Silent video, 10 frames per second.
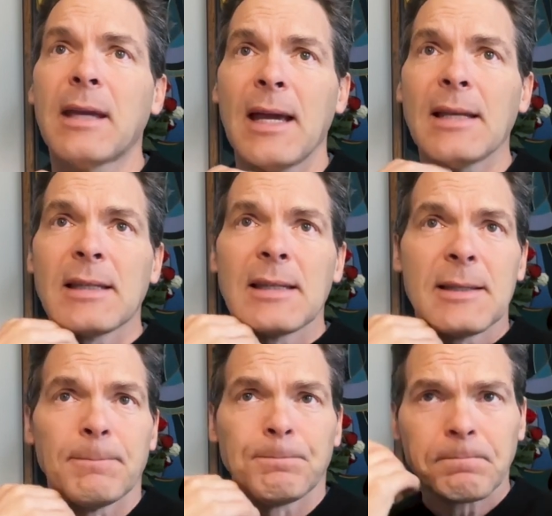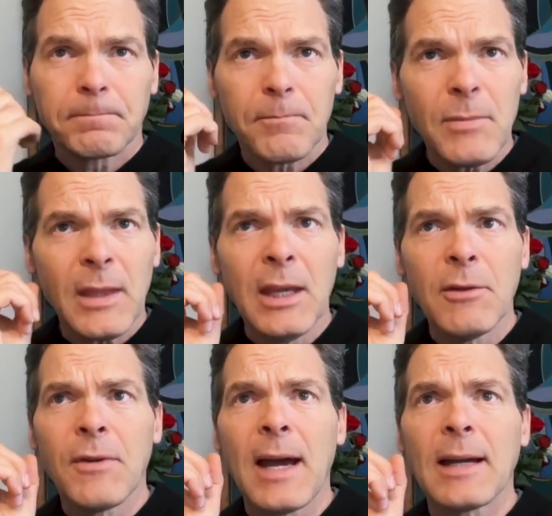cases,
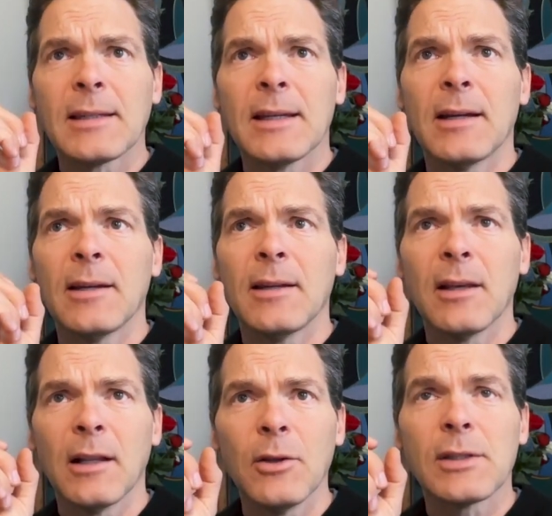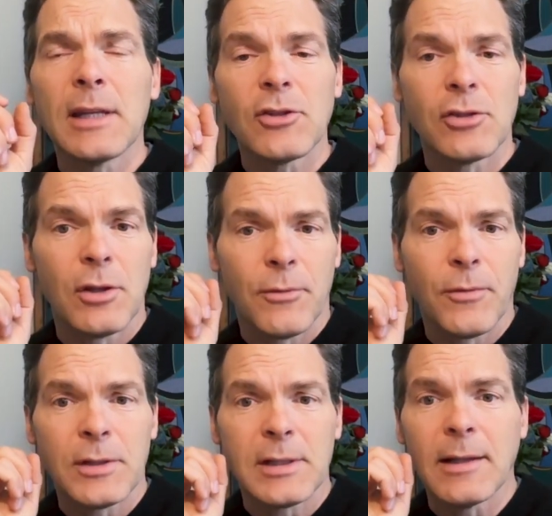In fact, the hallucinations are the
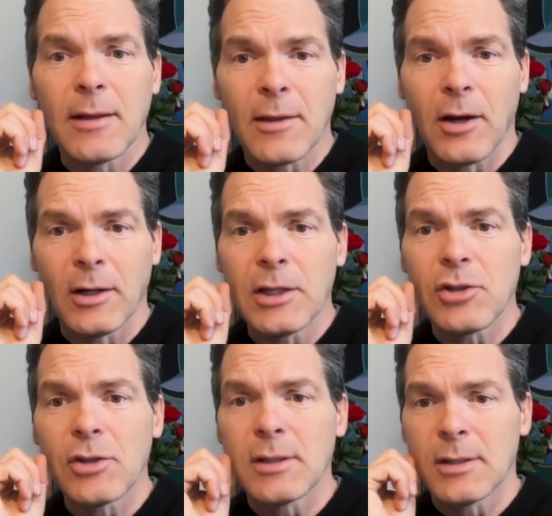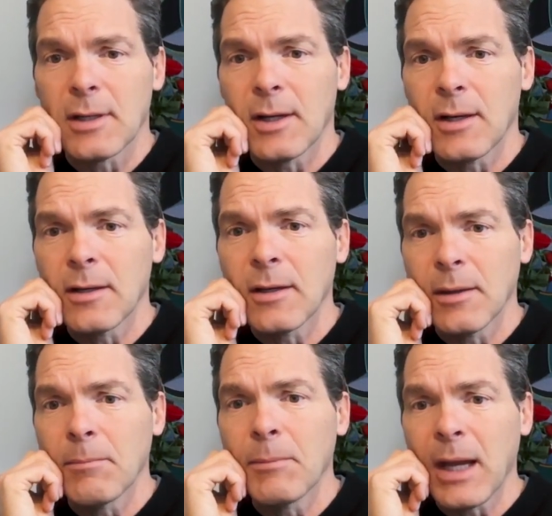first sign that the cognition is
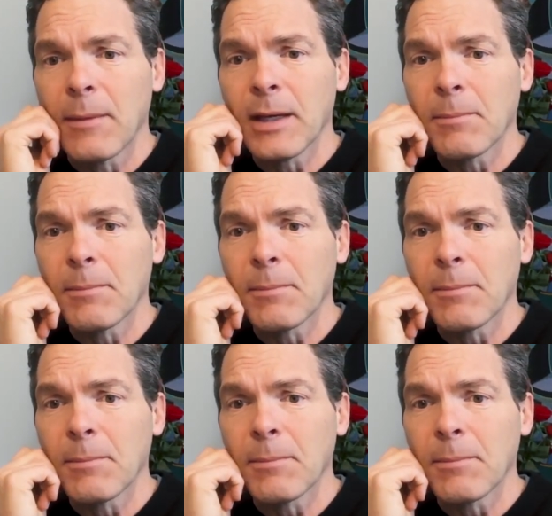becoming